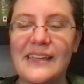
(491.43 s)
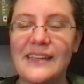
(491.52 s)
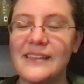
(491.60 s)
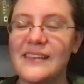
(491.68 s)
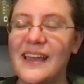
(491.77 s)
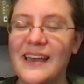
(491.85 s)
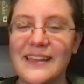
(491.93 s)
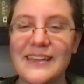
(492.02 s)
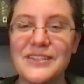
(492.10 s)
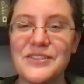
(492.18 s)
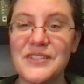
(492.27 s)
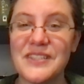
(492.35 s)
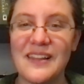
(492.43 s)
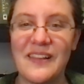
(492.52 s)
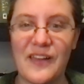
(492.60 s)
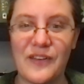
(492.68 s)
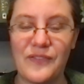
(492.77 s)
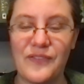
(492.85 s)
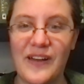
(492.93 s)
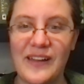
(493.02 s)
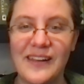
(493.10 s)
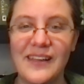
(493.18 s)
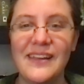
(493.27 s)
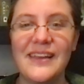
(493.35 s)
yeah, it's just a lot of
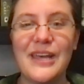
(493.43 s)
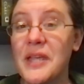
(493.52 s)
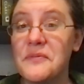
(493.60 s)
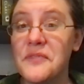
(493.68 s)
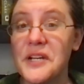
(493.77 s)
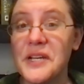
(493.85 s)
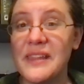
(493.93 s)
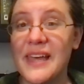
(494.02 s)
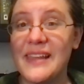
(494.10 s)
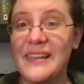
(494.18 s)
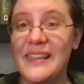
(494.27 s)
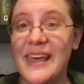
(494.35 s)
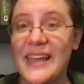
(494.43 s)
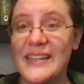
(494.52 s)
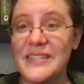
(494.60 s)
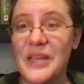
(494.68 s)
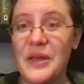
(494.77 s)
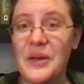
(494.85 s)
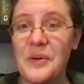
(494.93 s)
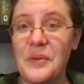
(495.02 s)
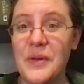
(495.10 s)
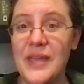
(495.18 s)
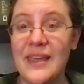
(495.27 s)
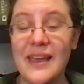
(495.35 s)
fun. I'm very glad that
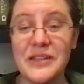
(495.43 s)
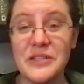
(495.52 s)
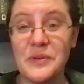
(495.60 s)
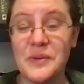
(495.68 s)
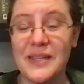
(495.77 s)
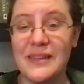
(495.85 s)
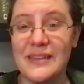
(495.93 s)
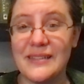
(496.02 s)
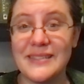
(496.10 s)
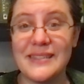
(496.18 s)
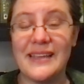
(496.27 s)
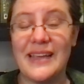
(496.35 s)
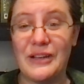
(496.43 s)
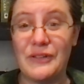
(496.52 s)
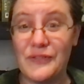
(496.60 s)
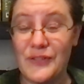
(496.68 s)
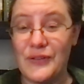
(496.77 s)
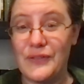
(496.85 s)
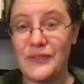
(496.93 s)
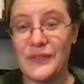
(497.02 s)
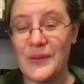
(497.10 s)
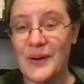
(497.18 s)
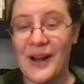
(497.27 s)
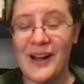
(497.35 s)
we got to read this in full
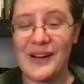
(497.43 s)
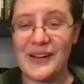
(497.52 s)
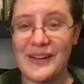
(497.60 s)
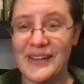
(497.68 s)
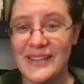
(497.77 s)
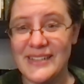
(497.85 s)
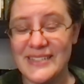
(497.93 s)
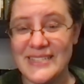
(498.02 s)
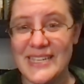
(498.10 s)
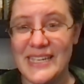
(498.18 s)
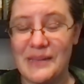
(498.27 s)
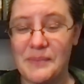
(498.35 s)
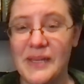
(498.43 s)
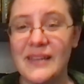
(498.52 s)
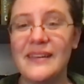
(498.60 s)
for our team,